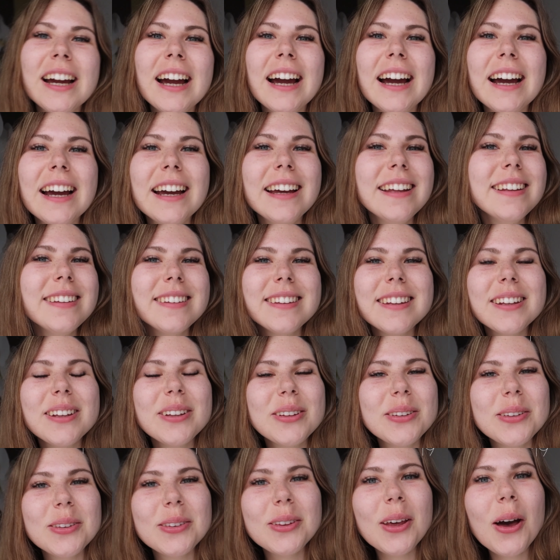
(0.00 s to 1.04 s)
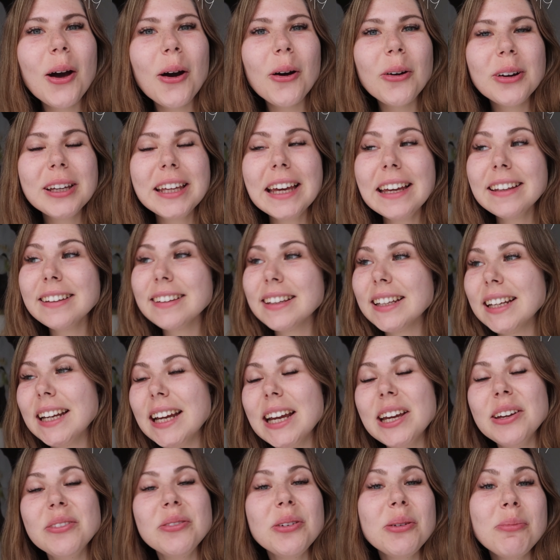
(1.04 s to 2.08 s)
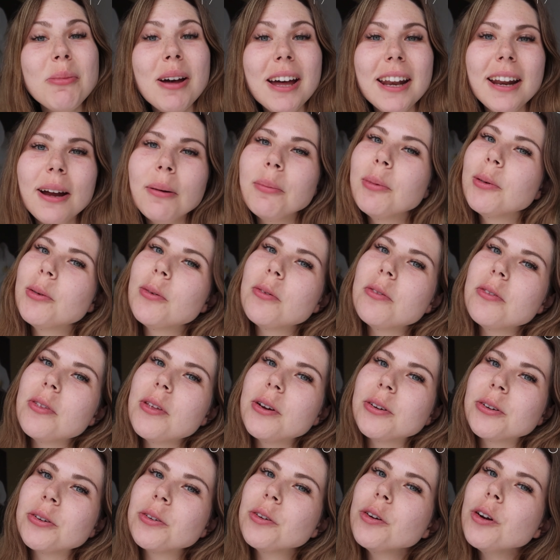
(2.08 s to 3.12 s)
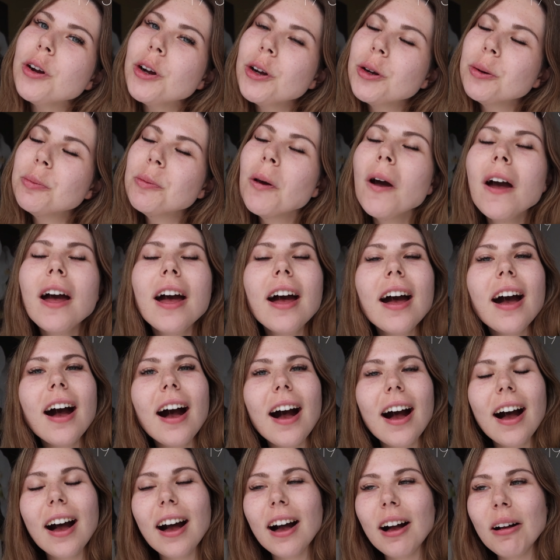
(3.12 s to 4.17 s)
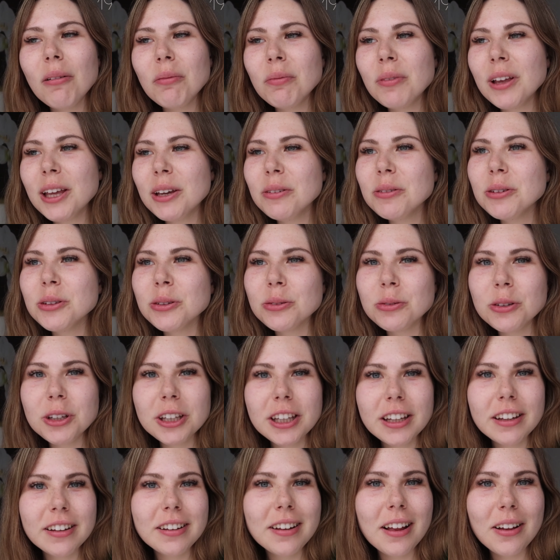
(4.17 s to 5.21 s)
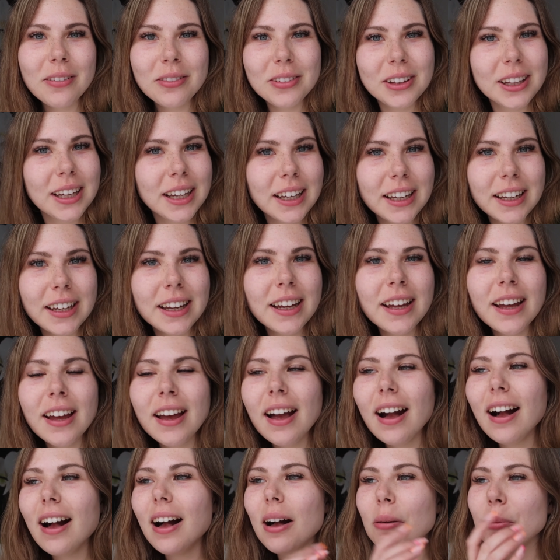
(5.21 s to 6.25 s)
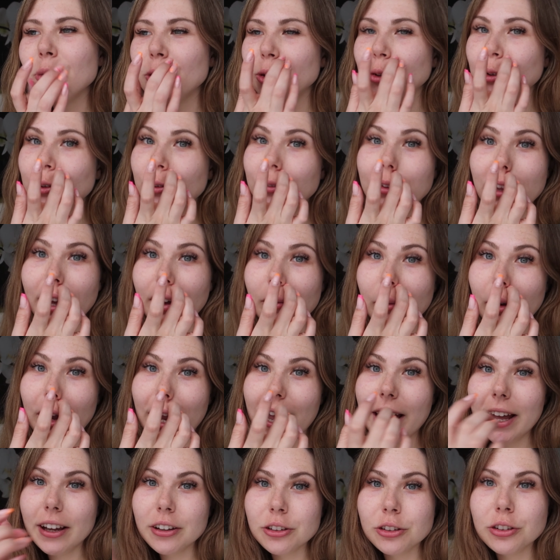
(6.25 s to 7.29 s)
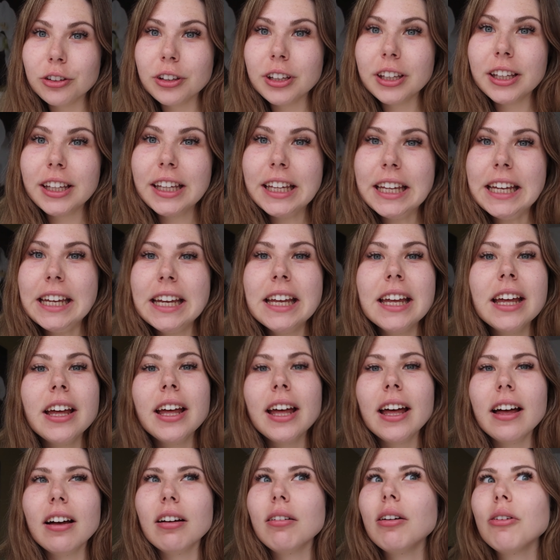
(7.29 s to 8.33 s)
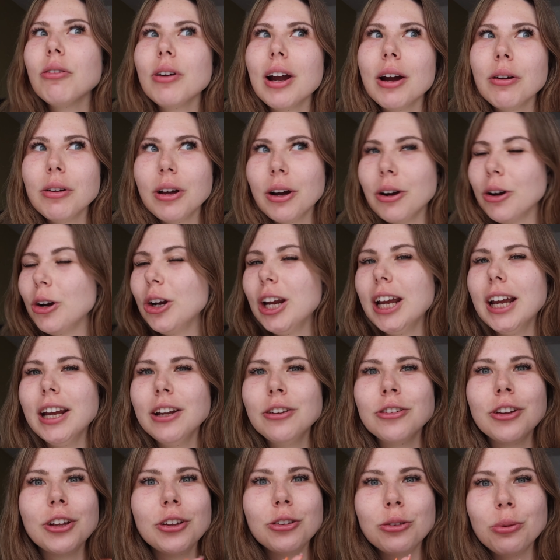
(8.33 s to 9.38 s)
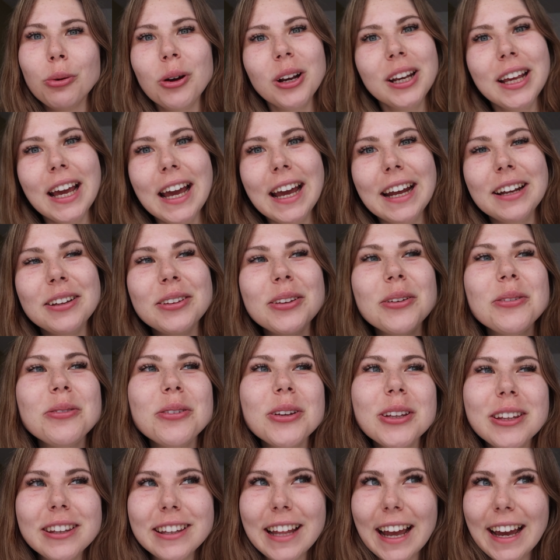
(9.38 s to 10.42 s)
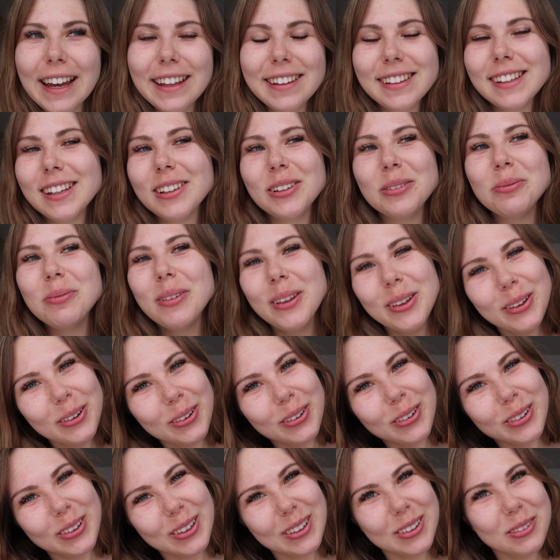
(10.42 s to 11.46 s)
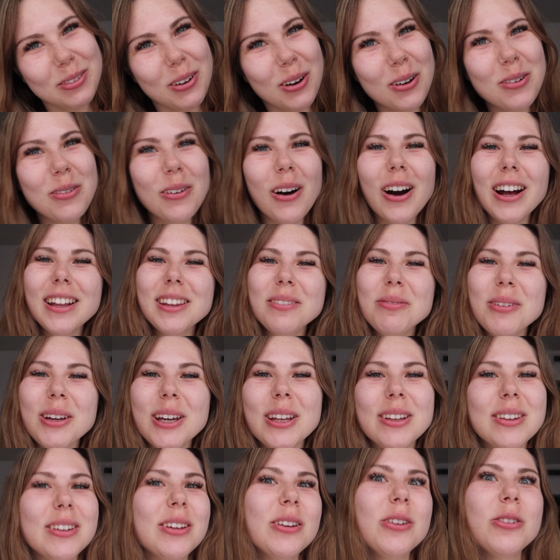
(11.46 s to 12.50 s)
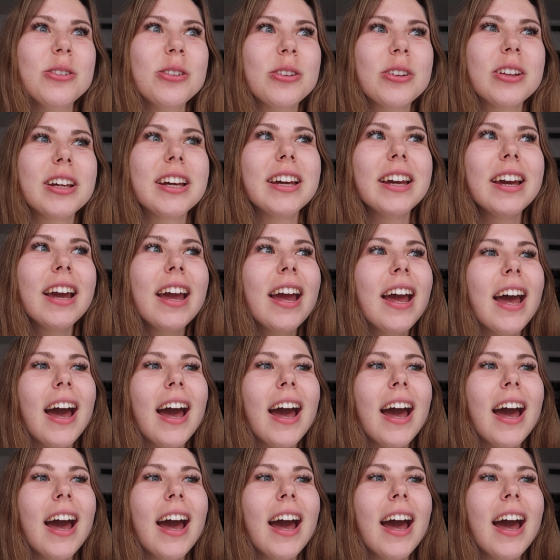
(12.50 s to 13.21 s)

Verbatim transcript: guys! So yesterday we met up with the group. It was really lovely. Most of them are actually around our age, like 28, so it feels nice not to be the oldest for once, because usually